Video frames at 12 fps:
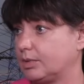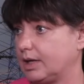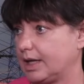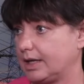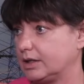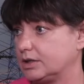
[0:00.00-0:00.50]

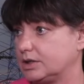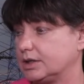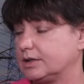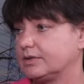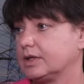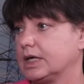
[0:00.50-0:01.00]

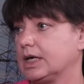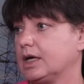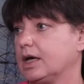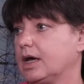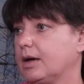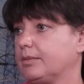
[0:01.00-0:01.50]
energies,
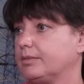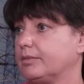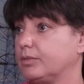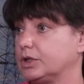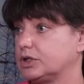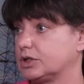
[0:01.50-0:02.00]

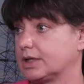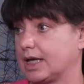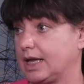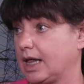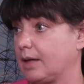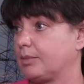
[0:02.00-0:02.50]
which can
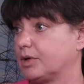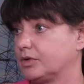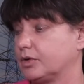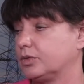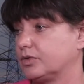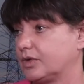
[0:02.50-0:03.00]
help
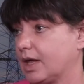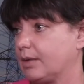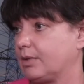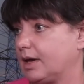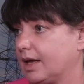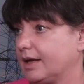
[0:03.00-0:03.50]
also to
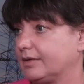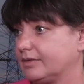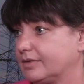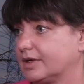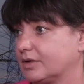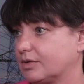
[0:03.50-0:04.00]

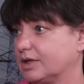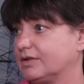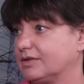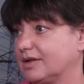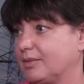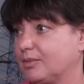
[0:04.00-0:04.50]
stabilize
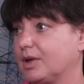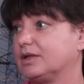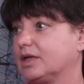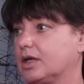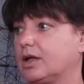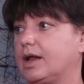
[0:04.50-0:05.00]
grids, in
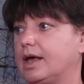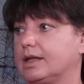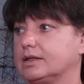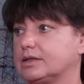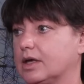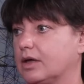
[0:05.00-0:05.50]
particular
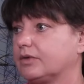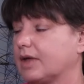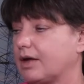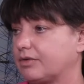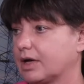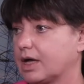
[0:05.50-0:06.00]
in South
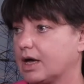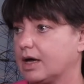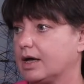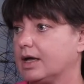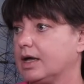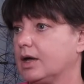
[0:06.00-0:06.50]

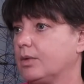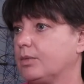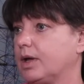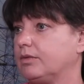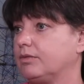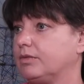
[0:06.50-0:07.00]
Africa,
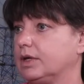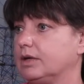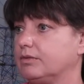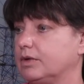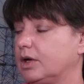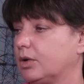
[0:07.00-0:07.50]
when
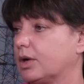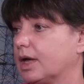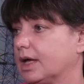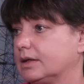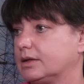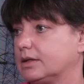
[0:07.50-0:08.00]
we look
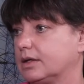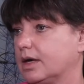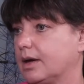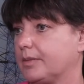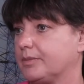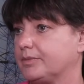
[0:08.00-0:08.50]
at
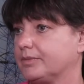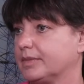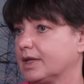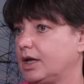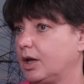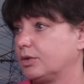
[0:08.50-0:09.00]

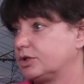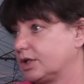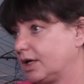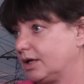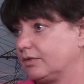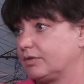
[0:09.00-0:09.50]
load
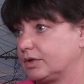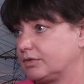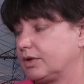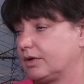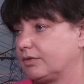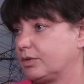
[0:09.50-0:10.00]
shedding, which
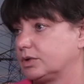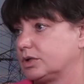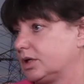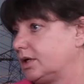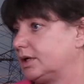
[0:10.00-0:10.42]
we unfortunately